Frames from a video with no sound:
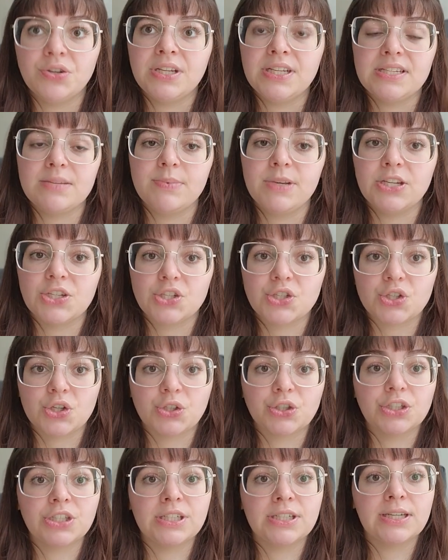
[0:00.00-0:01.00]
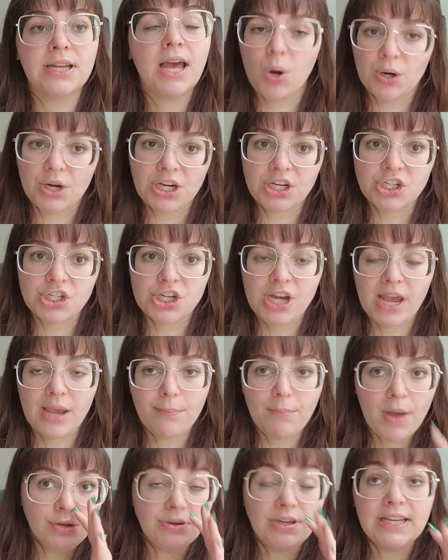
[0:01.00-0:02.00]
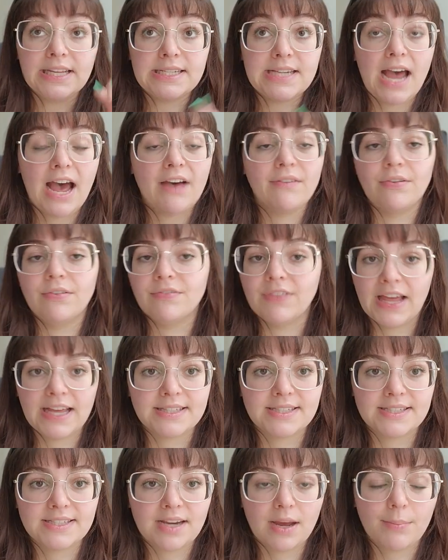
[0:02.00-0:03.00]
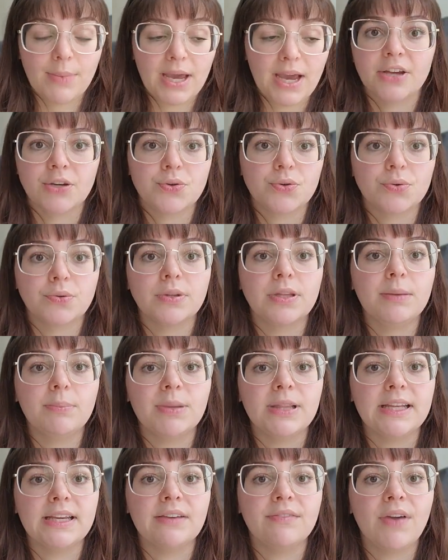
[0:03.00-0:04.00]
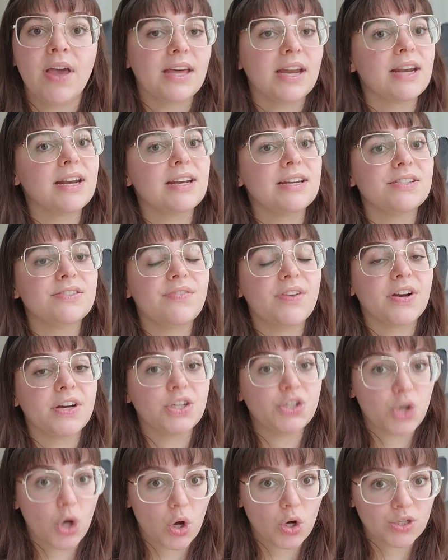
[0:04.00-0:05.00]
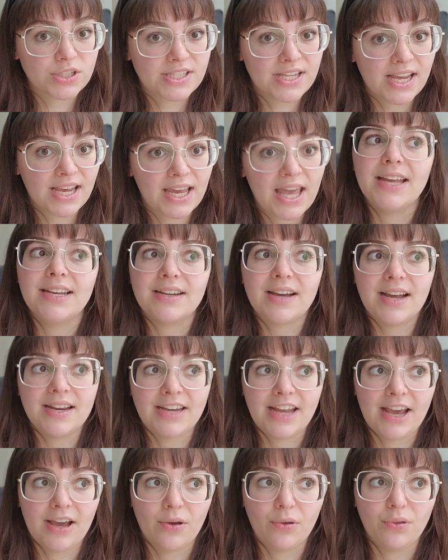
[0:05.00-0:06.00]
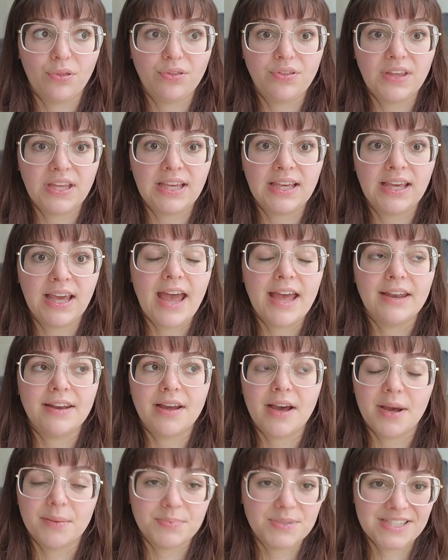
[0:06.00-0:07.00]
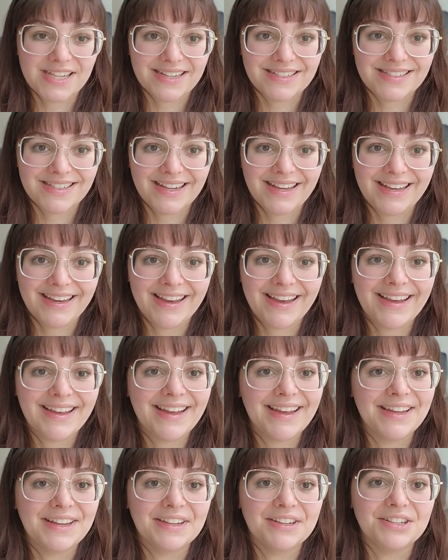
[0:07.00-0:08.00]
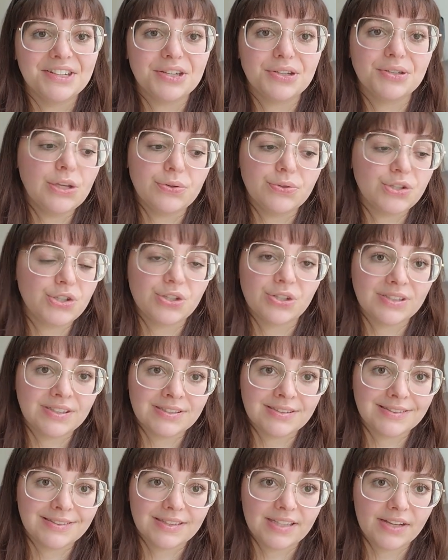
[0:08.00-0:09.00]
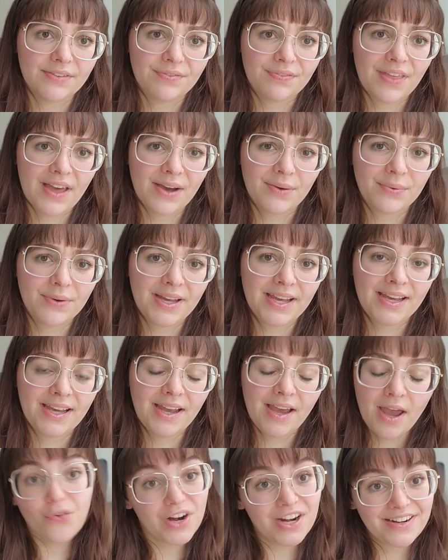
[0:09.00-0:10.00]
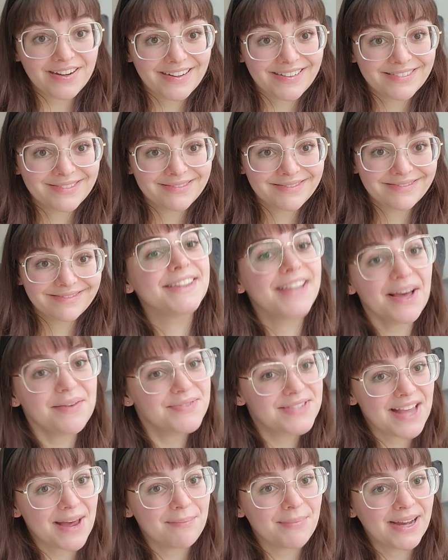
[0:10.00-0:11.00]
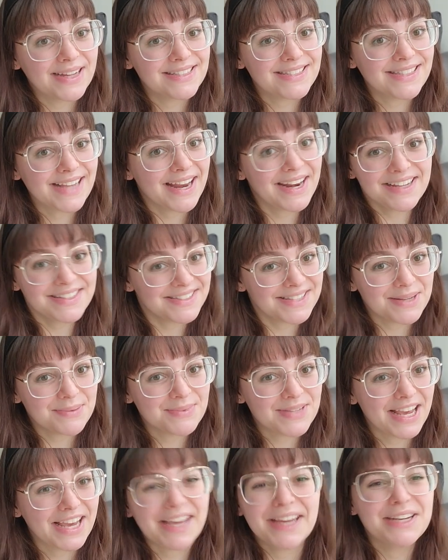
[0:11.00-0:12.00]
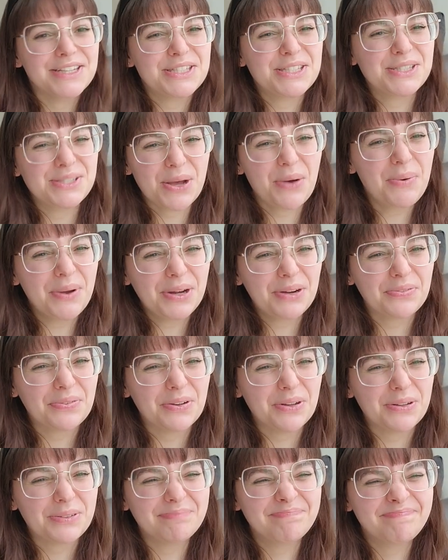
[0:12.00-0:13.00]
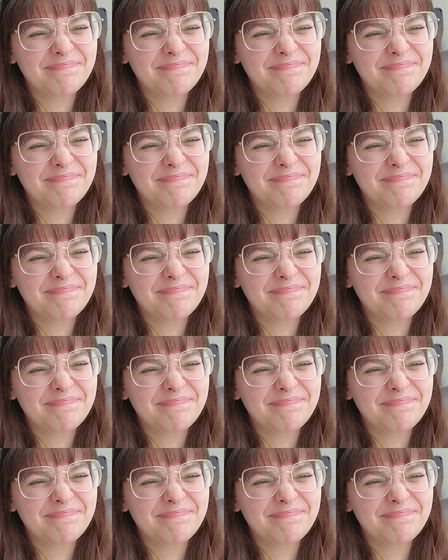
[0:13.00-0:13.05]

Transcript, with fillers: you need to be a certain body shape, you need to have a flat stomach. I truly believe that it is very toxic and unhealthy and obsessing, and you shouldn't live that way. Freida loves that mindset, it seems like, and it's so wonderful.